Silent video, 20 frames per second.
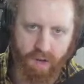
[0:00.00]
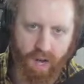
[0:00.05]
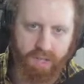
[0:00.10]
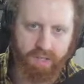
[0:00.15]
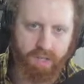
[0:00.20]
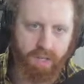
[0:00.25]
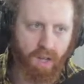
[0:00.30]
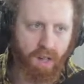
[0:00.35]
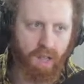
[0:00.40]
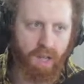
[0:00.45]
I
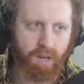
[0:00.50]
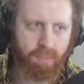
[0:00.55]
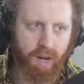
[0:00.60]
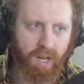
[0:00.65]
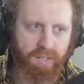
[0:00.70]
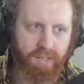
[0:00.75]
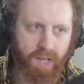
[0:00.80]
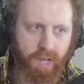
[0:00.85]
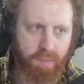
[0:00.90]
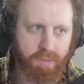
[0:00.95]
steal a lot of my
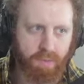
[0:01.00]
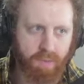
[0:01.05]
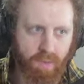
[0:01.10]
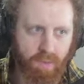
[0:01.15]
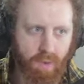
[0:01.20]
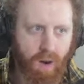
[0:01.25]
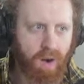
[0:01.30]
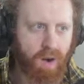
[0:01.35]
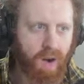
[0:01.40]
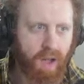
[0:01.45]
setups
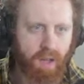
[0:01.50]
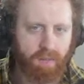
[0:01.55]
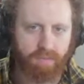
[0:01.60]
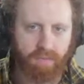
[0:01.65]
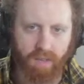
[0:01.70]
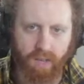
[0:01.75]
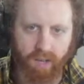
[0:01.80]
from RF.